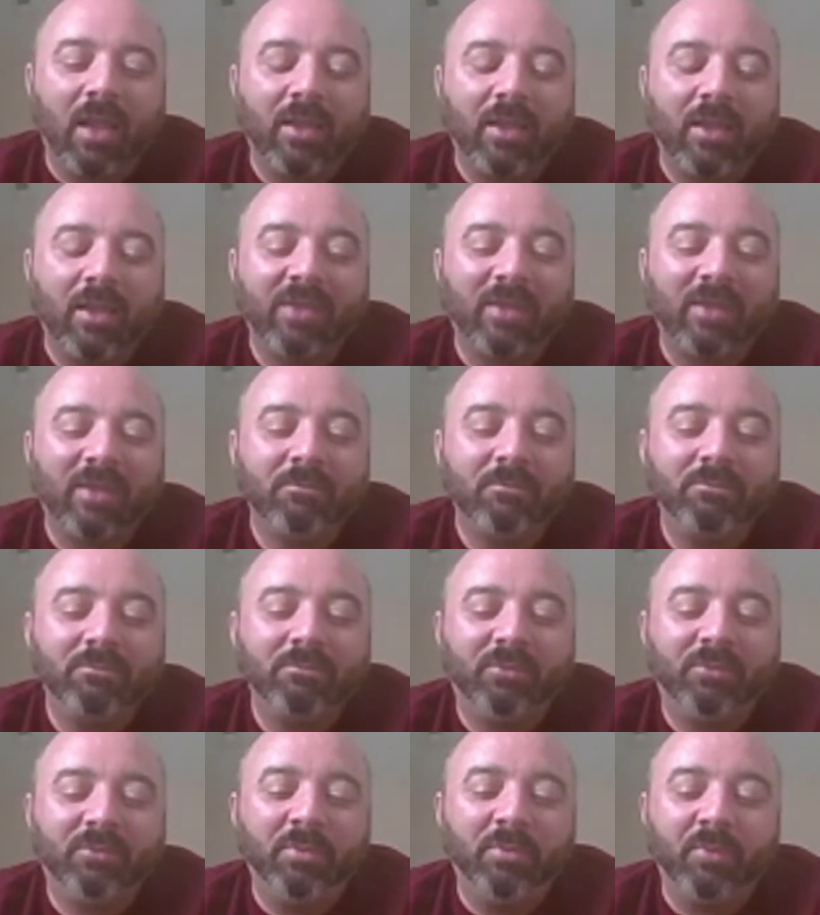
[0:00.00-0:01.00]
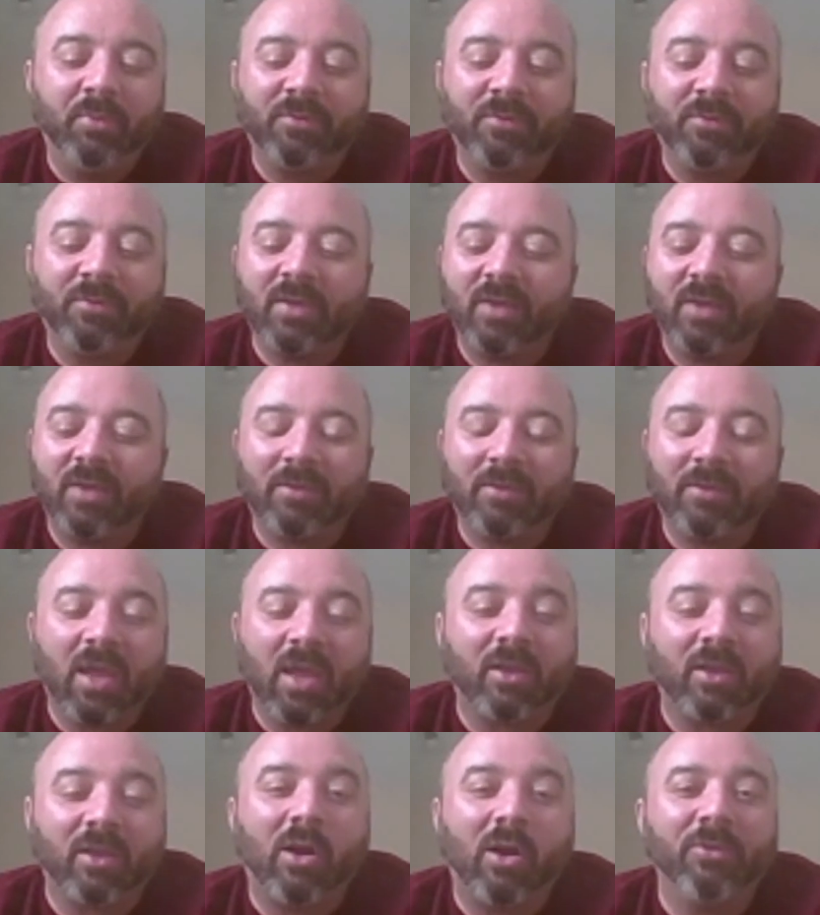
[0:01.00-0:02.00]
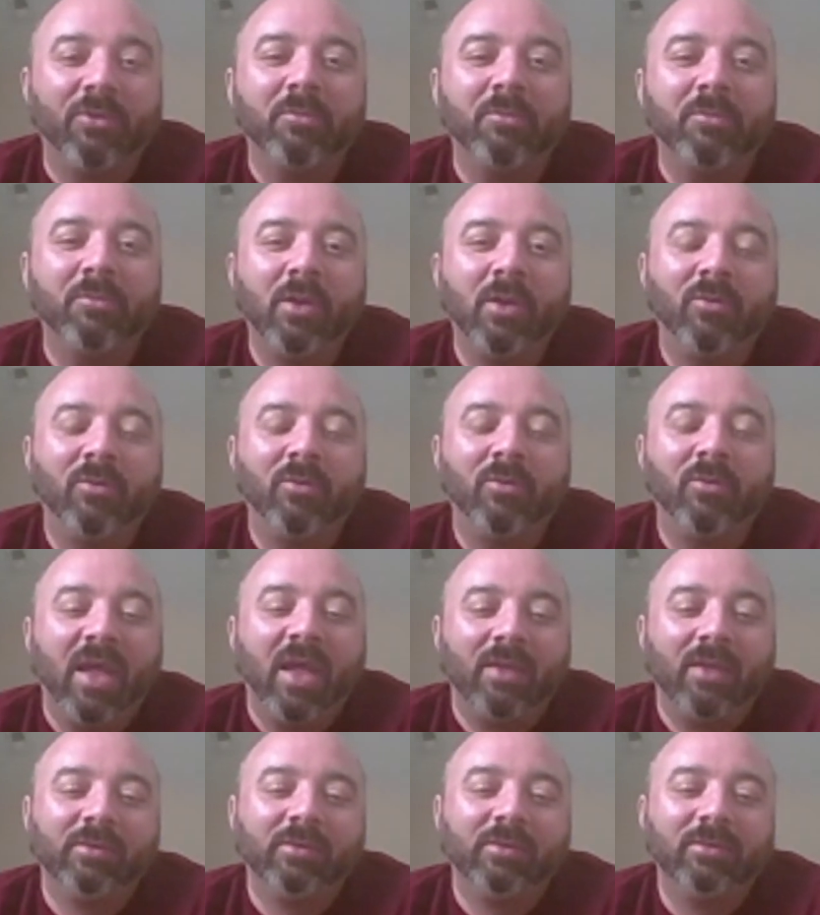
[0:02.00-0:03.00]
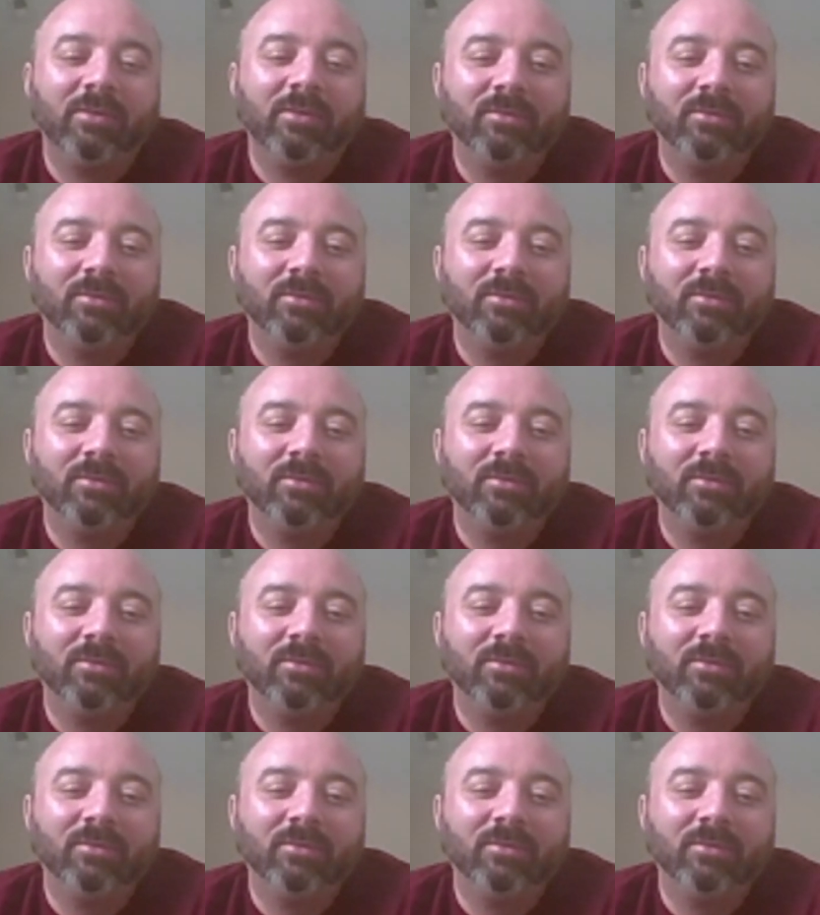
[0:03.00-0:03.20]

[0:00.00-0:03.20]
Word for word: guess to be perfectly honest, I'm kind of caught in the middle of that.